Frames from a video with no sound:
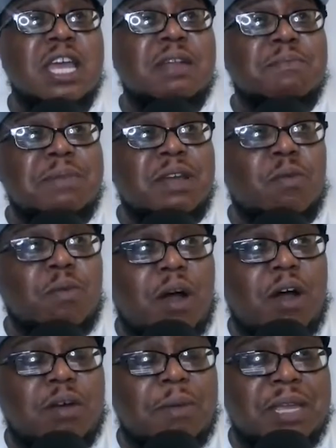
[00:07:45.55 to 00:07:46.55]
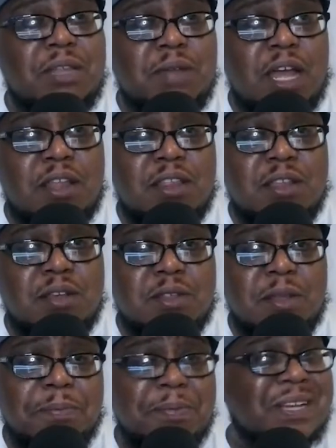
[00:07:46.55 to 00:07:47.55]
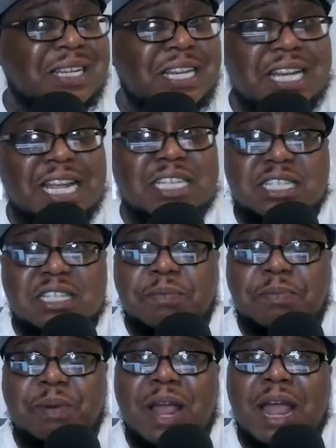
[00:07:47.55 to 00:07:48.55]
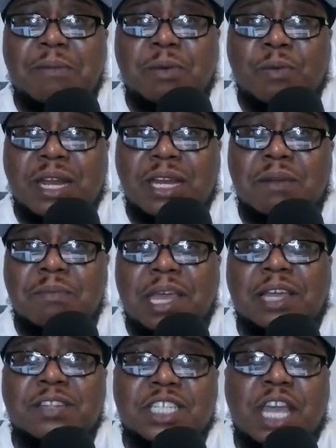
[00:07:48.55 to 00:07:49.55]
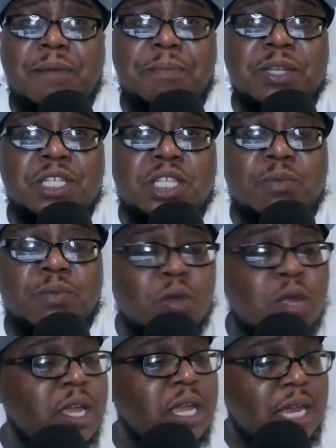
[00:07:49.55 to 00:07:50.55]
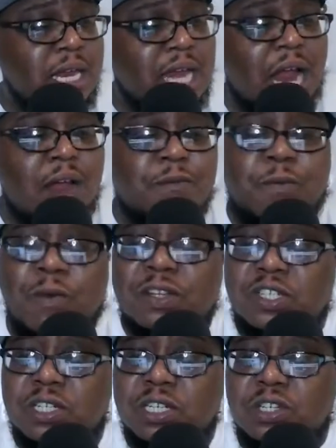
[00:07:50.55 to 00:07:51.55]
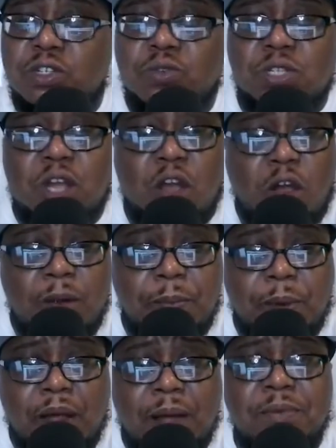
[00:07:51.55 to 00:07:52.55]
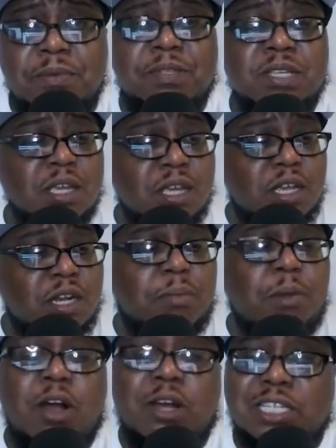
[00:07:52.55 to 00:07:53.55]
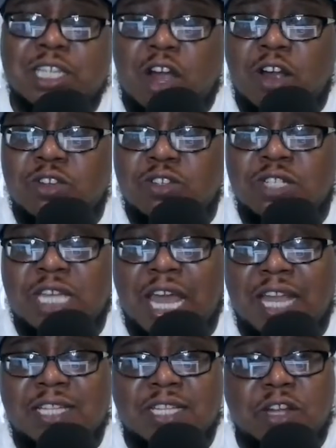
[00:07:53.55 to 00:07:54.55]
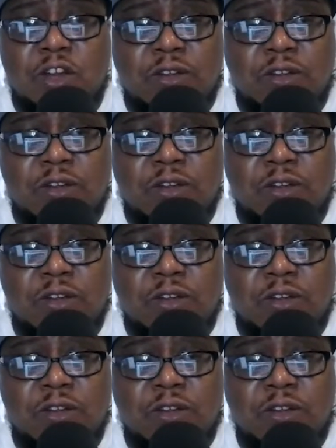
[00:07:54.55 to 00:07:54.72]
The Brooklyn Nets look prime and ready to make a championship run. Now, unfortunately, due to heart problems, LaMarcus Aldridge had to,